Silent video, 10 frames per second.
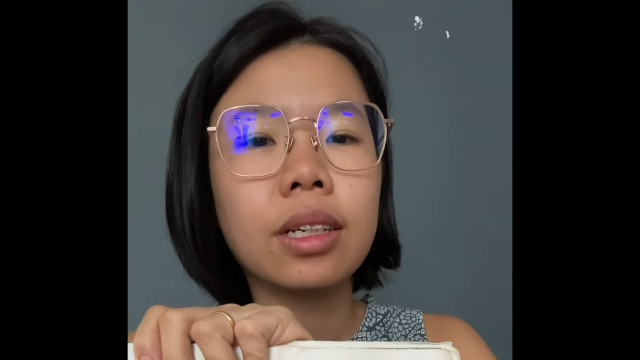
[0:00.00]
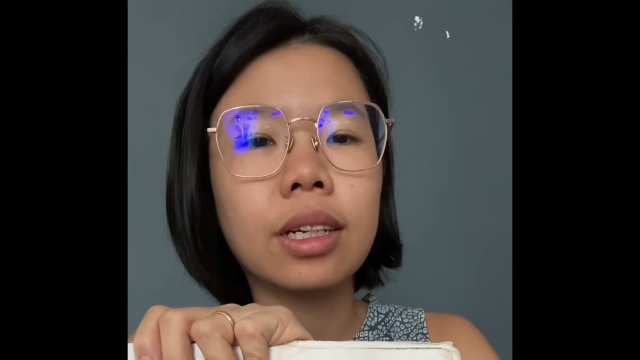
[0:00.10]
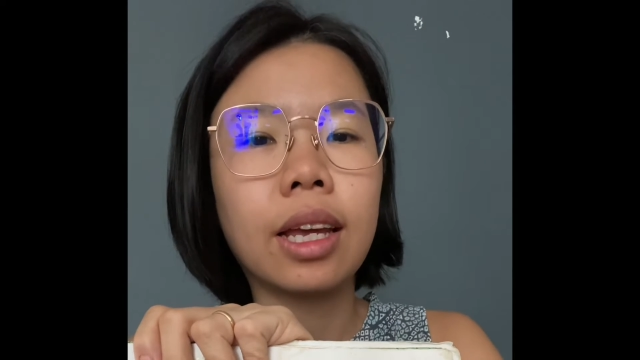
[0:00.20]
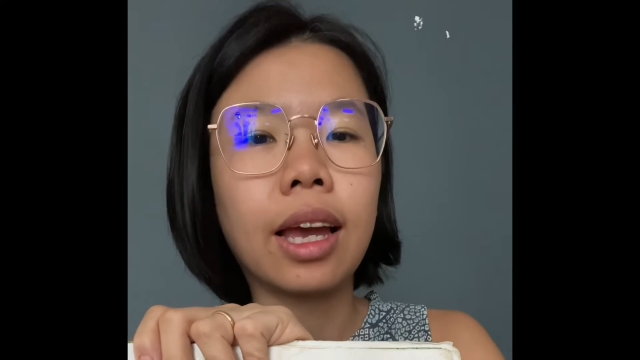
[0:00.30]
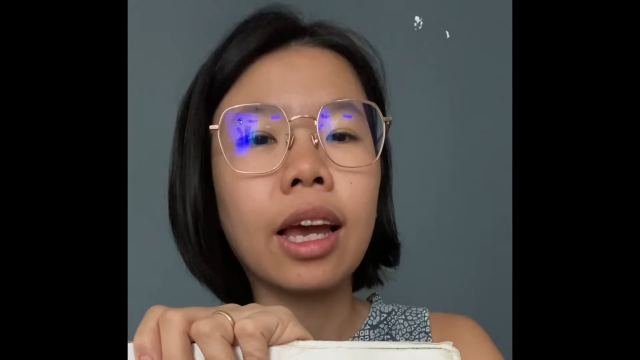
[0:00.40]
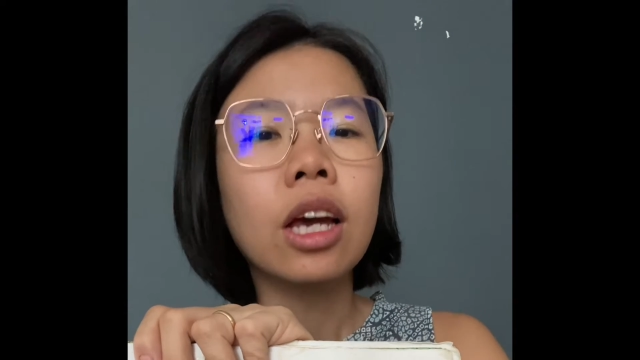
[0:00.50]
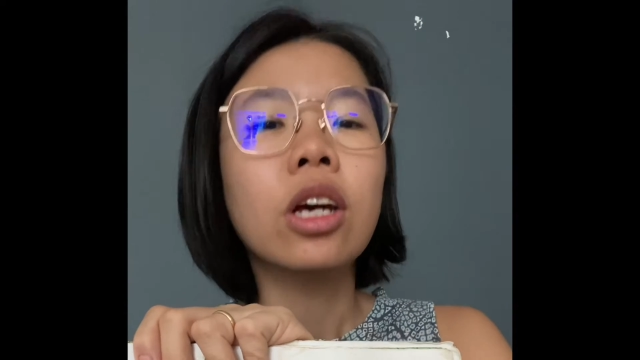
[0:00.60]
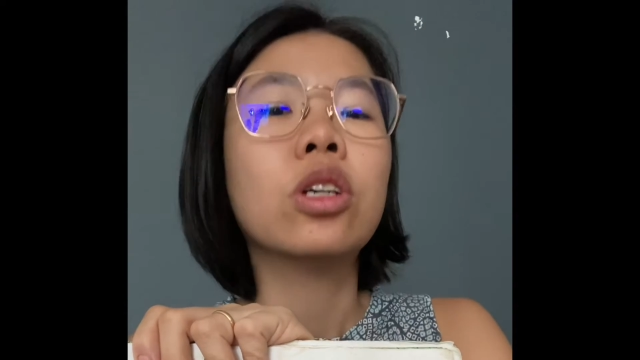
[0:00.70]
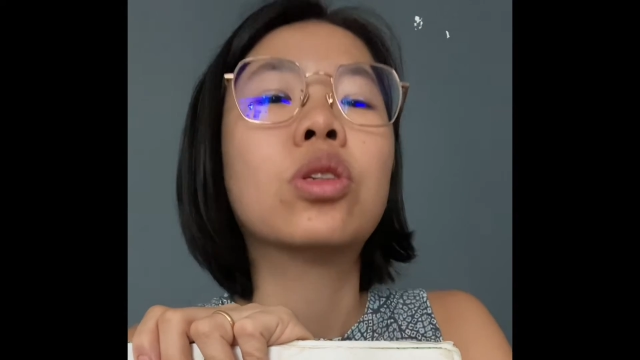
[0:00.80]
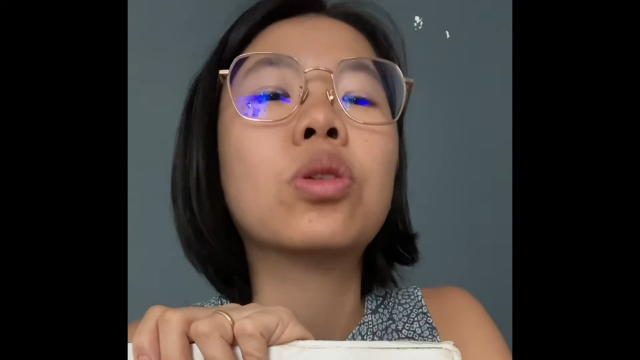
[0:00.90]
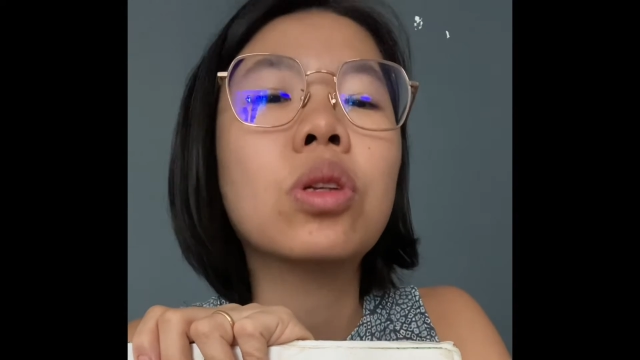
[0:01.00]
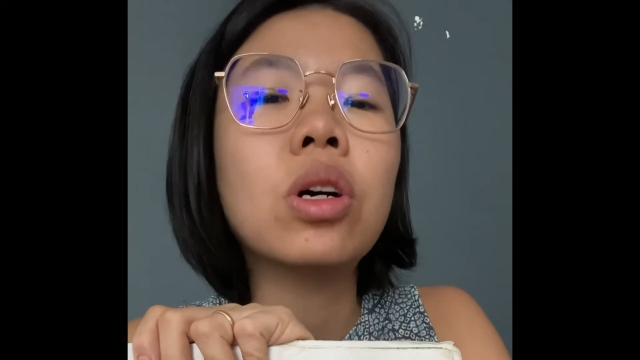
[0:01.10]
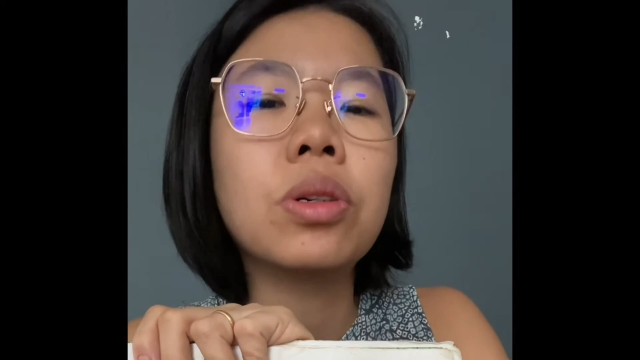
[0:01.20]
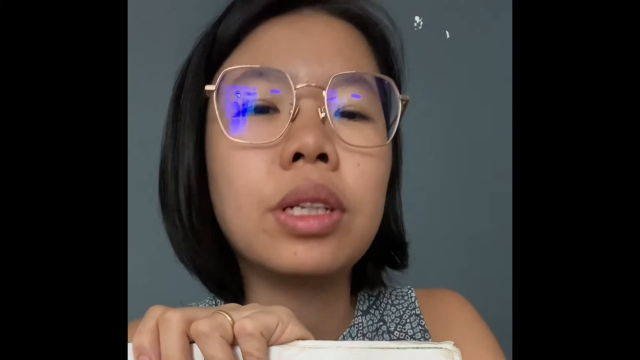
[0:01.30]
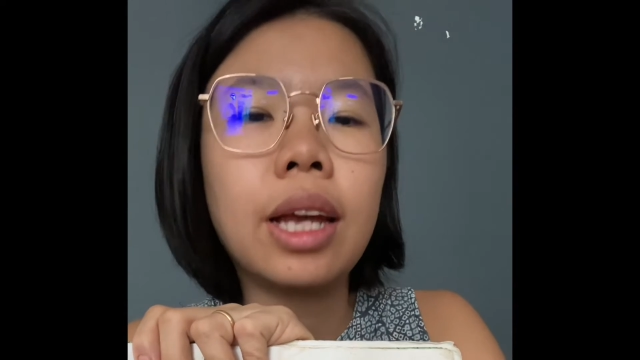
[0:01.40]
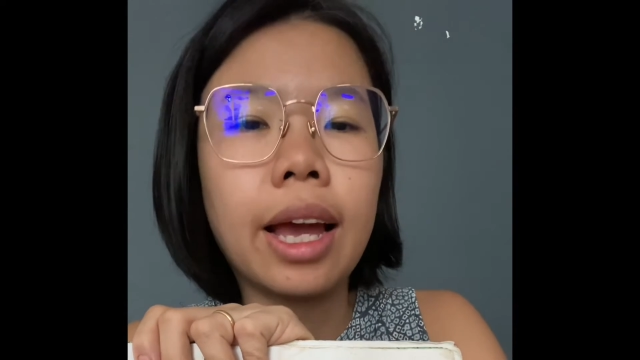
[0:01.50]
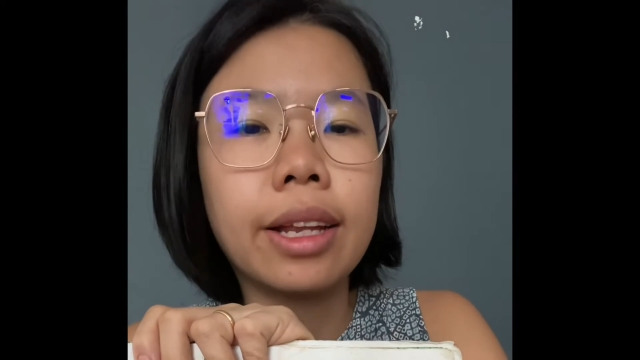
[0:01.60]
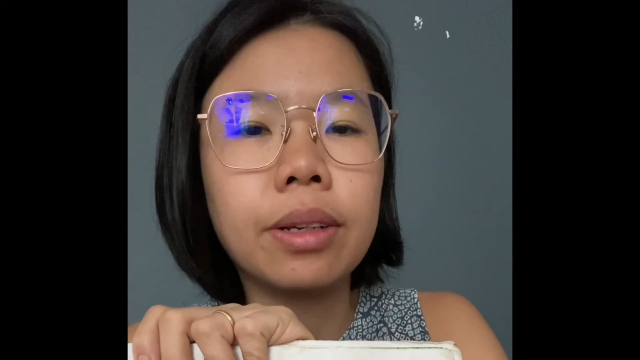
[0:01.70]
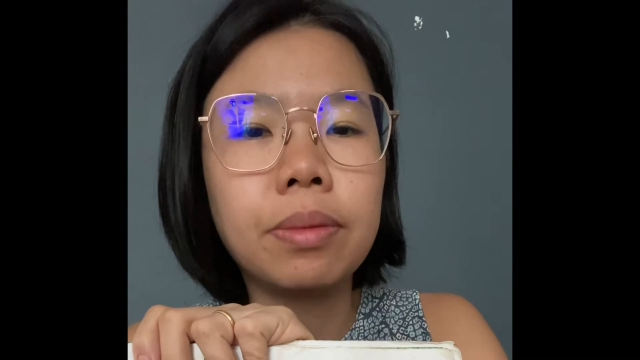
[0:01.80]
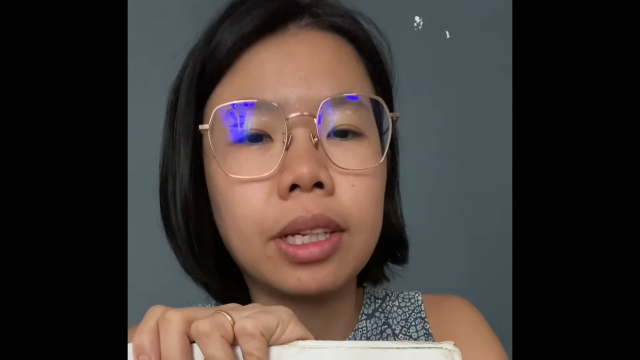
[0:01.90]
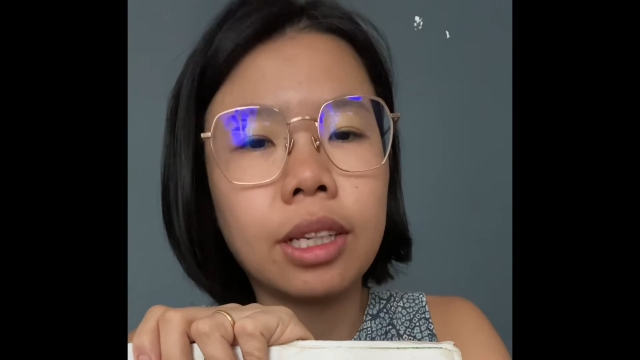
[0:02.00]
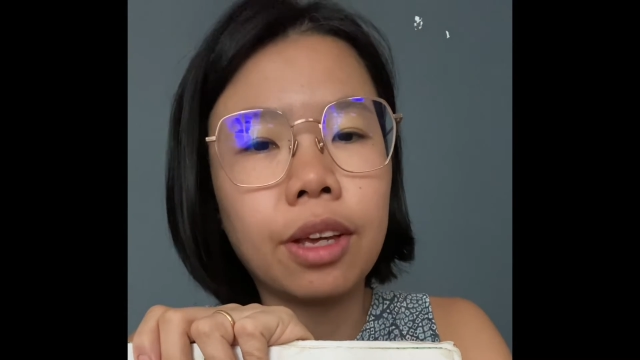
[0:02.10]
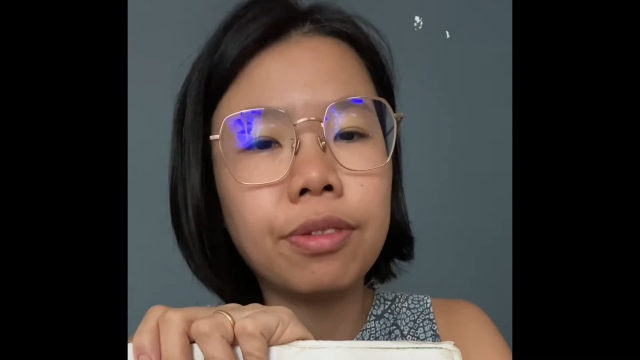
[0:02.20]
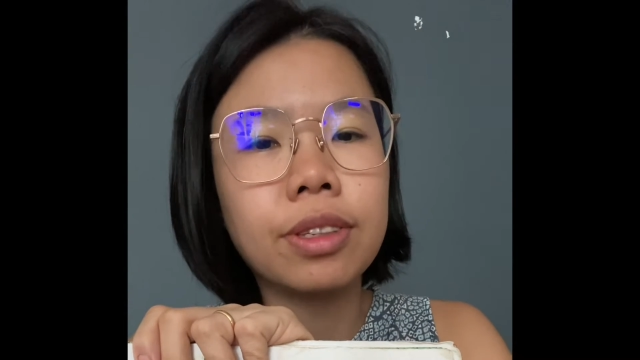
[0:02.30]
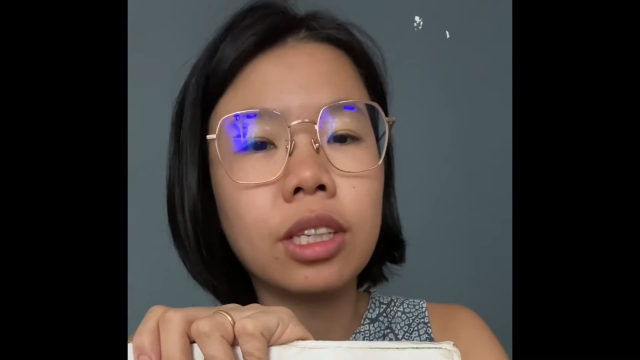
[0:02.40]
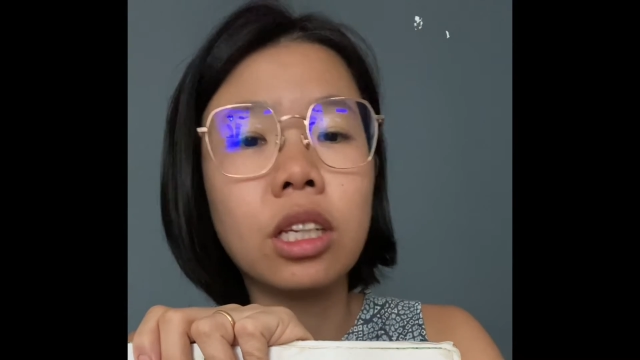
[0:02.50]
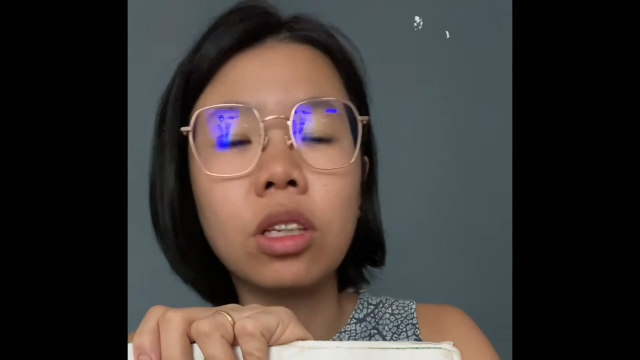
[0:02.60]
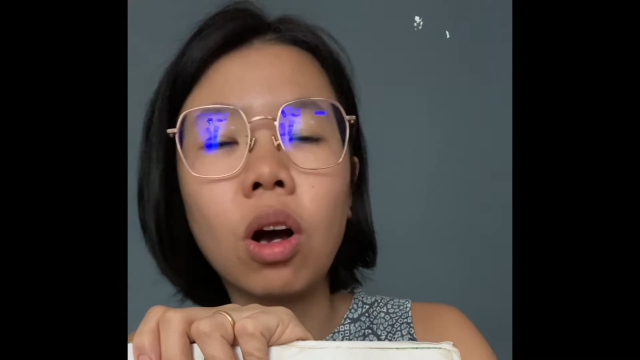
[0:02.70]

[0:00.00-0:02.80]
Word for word: Okay, so not only Adam and Eve sin,